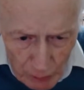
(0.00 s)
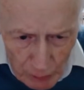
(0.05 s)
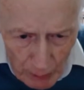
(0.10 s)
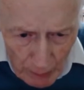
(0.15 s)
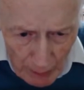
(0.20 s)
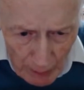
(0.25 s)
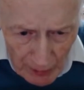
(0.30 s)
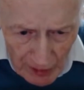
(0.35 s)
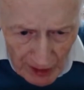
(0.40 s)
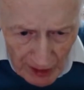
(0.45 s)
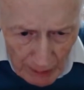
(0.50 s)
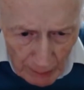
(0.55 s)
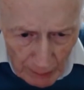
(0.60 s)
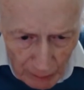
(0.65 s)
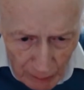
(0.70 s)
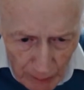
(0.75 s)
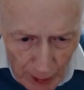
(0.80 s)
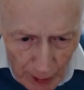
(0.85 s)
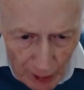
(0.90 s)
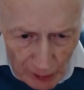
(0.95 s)
my mother
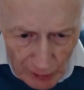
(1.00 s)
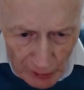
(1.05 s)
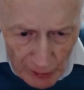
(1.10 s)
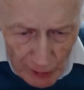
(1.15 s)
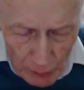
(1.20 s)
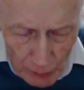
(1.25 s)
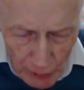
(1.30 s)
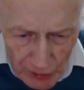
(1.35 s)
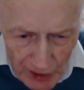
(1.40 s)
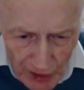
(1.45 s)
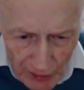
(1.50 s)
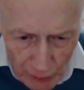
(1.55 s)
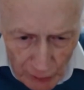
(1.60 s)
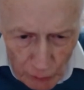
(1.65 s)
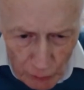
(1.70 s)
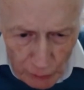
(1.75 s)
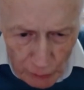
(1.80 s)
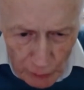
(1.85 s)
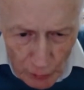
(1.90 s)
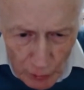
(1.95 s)
coming from Ireland, it was
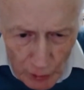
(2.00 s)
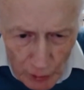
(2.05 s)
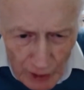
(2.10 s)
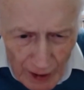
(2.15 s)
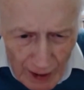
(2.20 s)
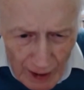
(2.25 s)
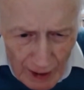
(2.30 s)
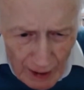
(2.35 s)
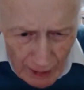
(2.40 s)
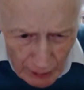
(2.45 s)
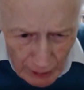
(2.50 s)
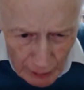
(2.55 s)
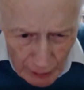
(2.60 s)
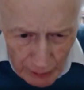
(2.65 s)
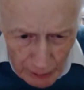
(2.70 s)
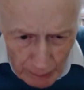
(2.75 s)
natural for her to